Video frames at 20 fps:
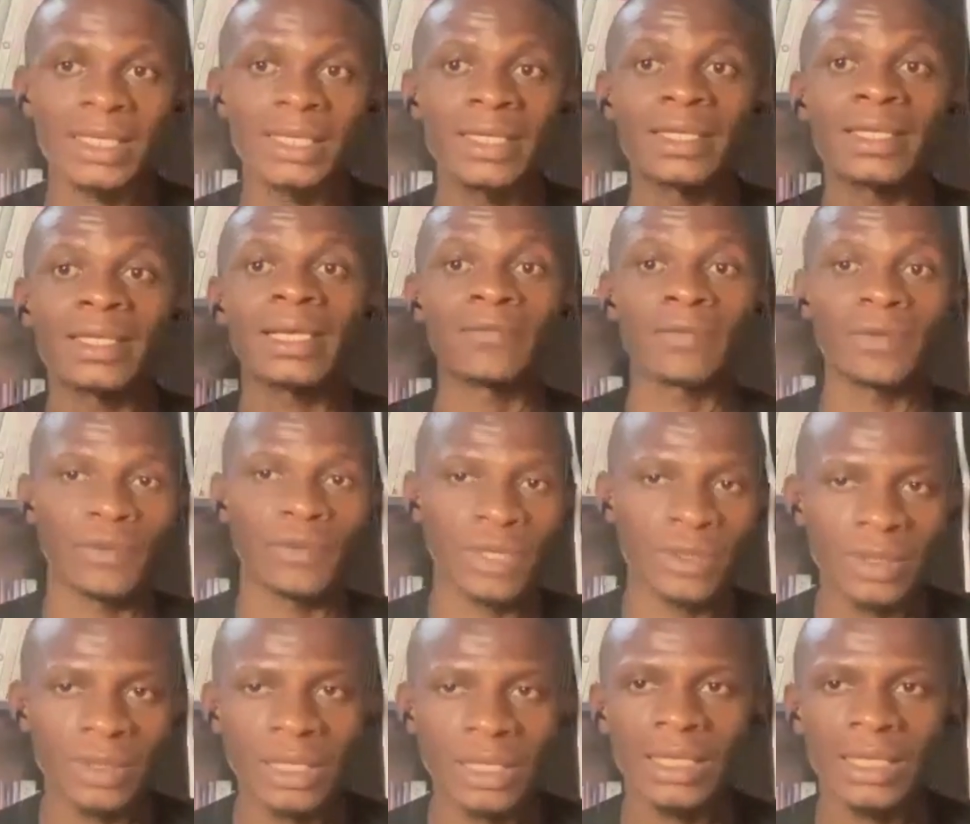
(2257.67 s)
and then having
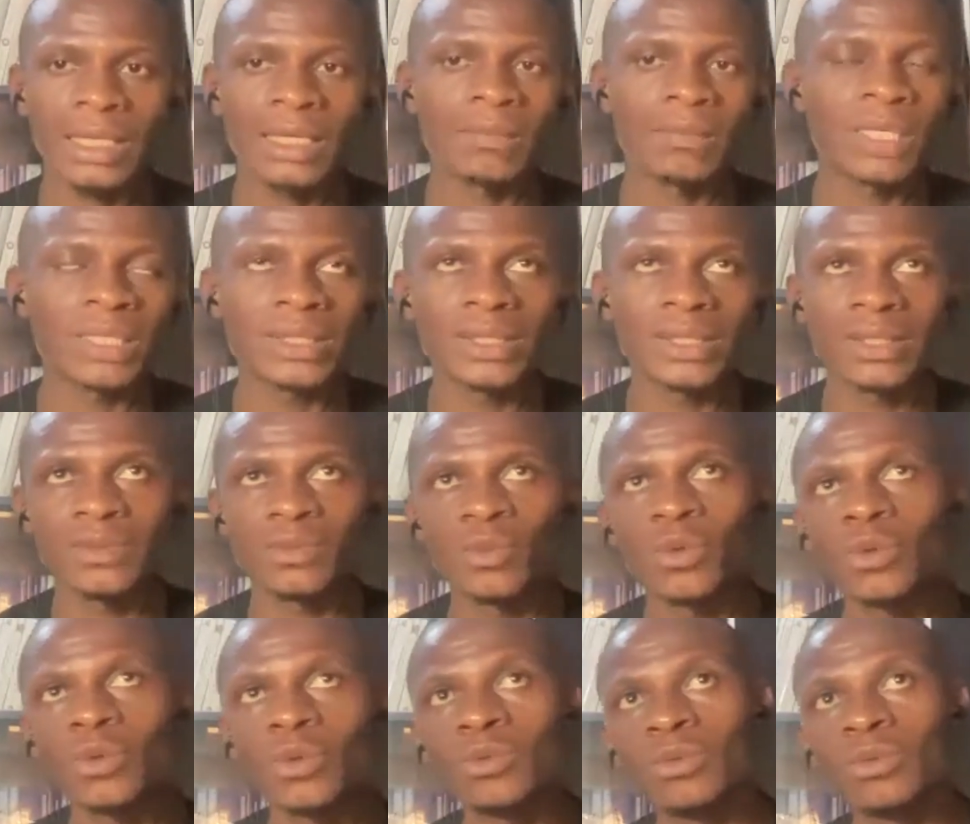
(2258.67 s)
regular alignment is
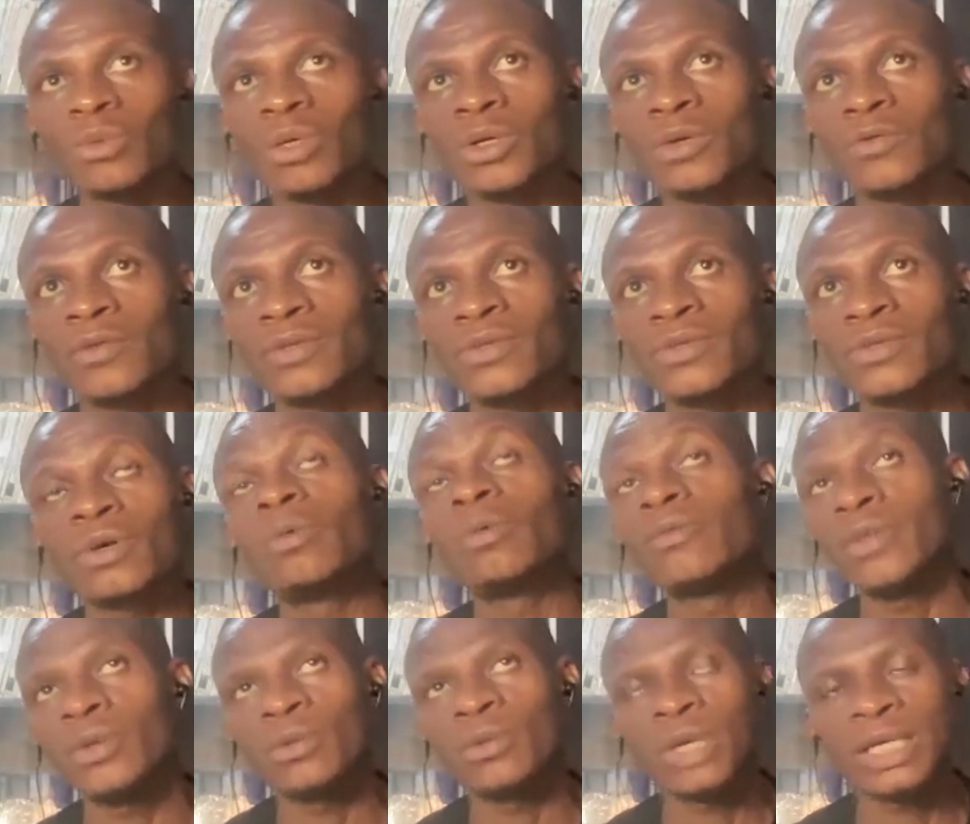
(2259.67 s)
one of some
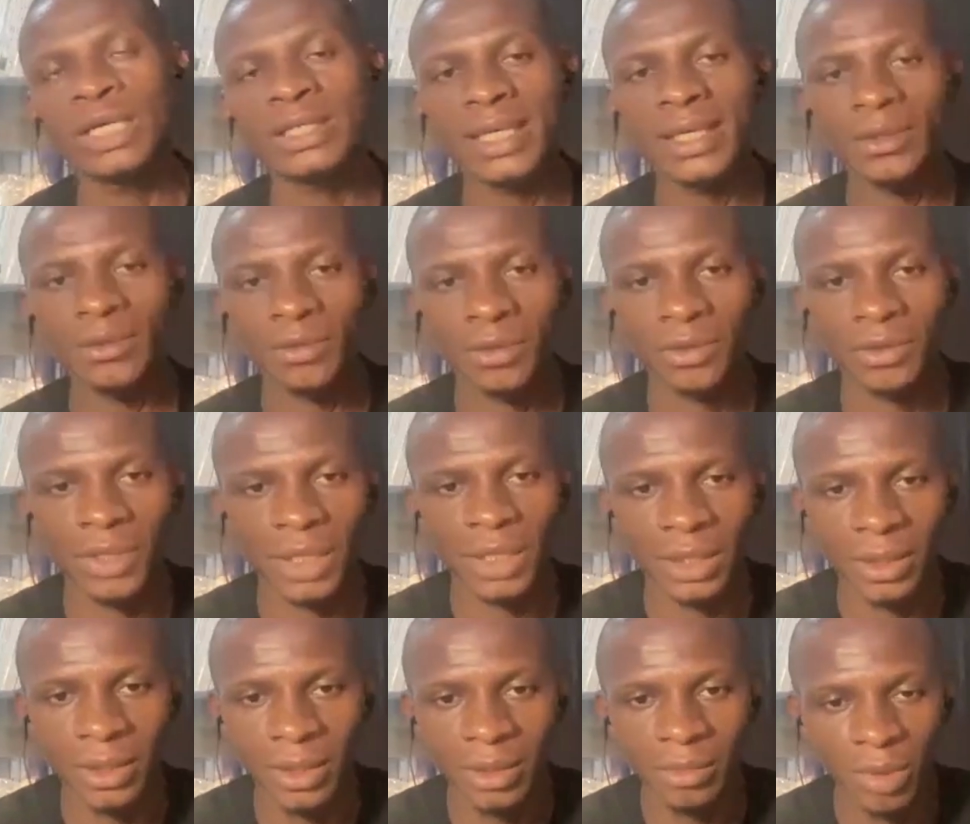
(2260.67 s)
of the ways I know you
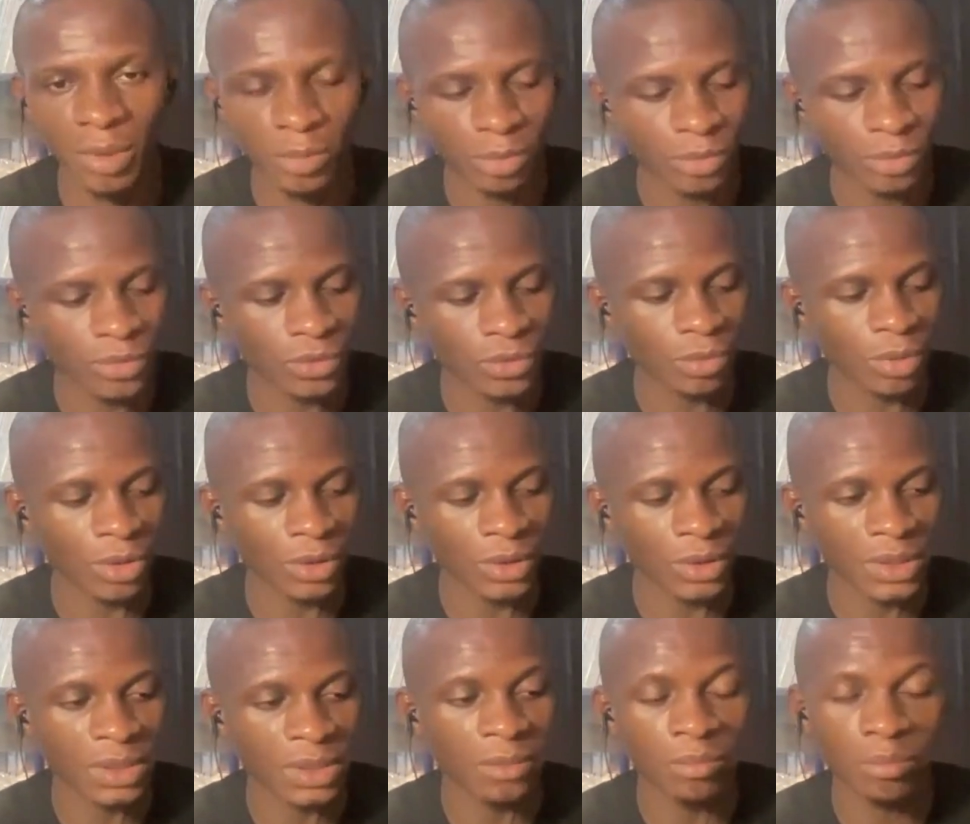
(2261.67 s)
can get people to be on
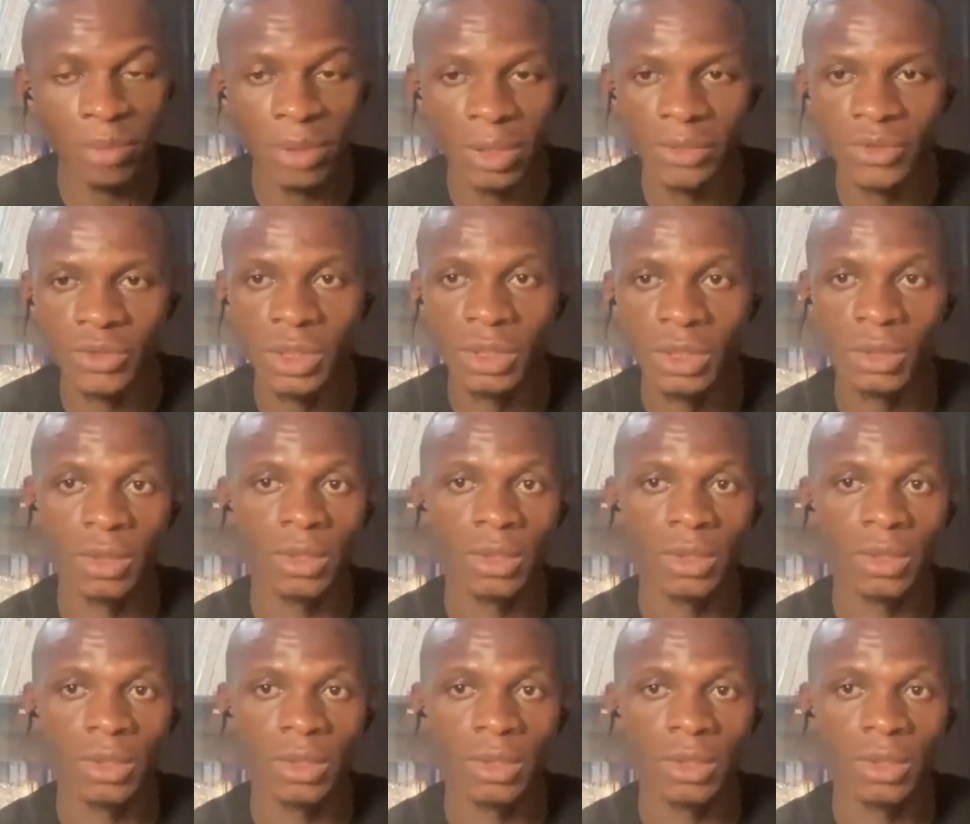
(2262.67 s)
the same page.